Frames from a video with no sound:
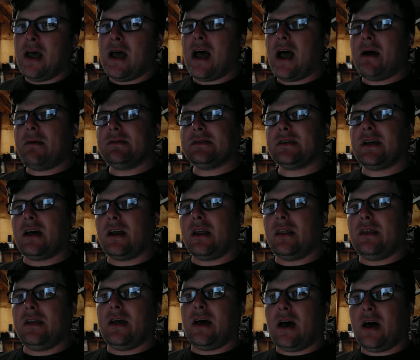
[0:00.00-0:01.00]
I was kind
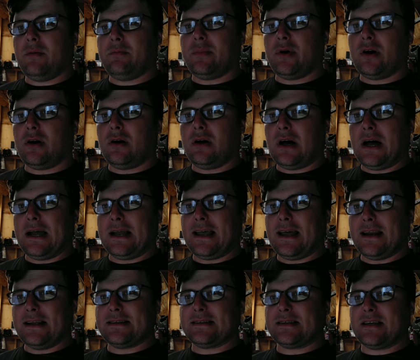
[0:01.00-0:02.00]
of the oddball. I
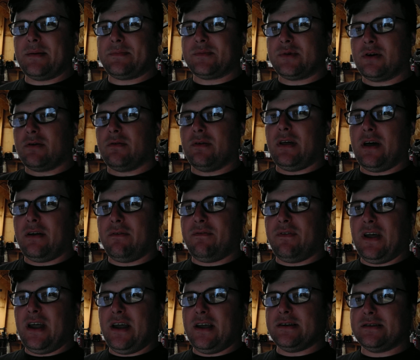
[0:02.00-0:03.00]
kind of skipped over that
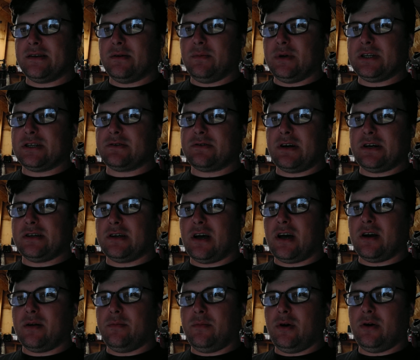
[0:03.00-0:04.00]
phase and went straight to
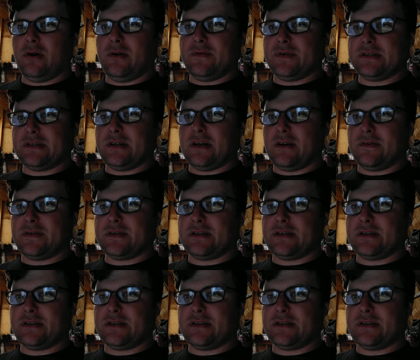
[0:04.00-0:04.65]
automotive stuff.